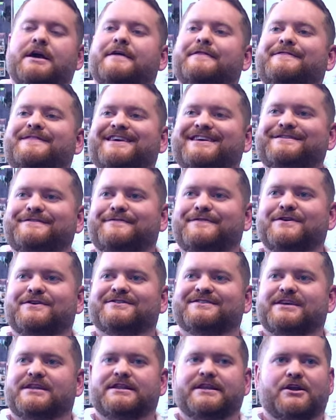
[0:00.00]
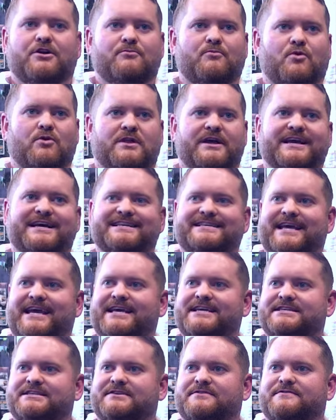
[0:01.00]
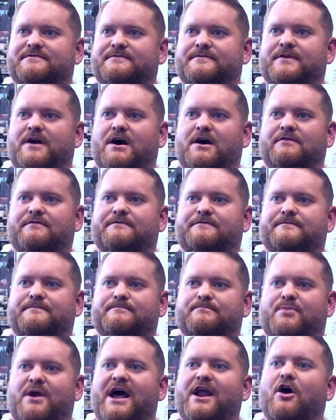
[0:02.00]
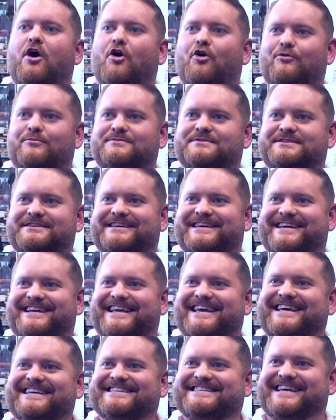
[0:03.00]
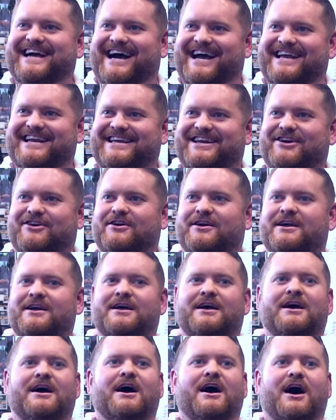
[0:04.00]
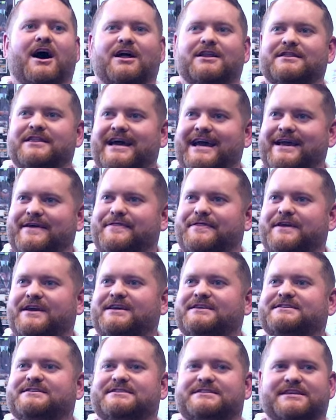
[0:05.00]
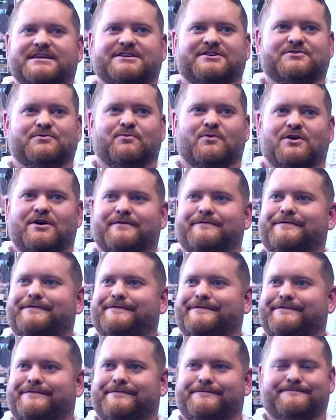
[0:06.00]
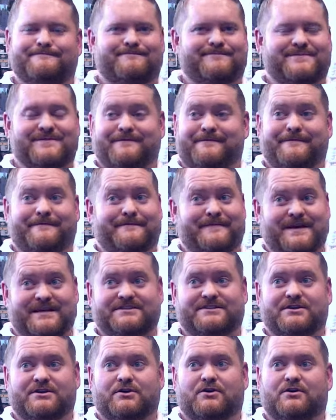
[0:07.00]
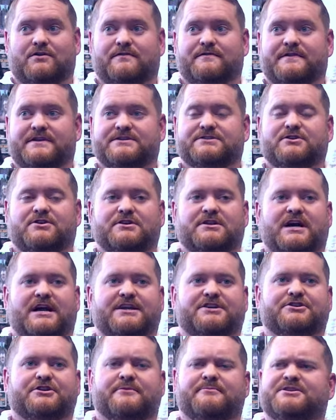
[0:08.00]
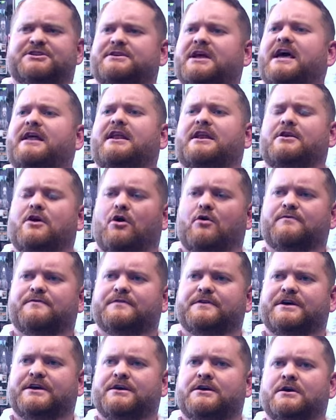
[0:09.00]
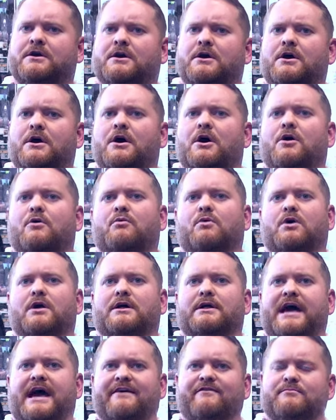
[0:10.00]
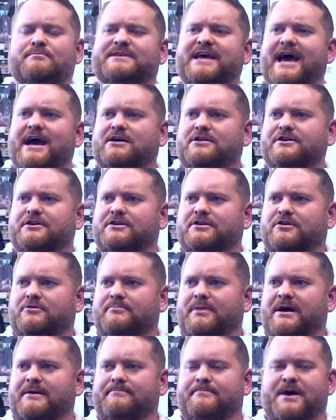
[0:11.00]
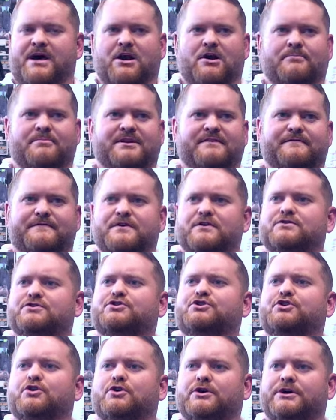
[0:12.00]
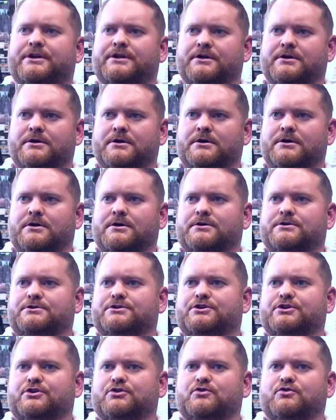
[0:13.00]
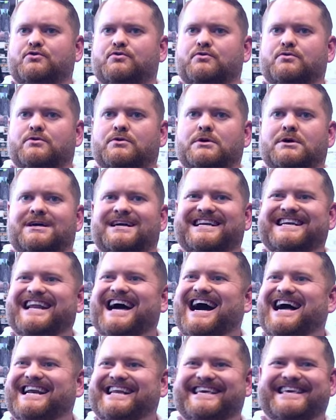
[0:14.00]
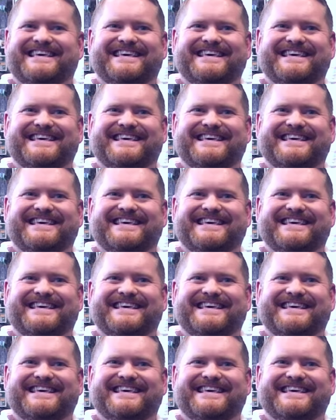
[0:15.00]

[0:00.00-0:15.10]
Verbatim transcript: This feels a little more like a taste of, of Brad Holmes getting his guy in here. Mm-hmm. A lengthy 6 1 f- physical, physical line of scrimmage, and, and hopefully we'll have him tackling a little bit better. But it feels good to not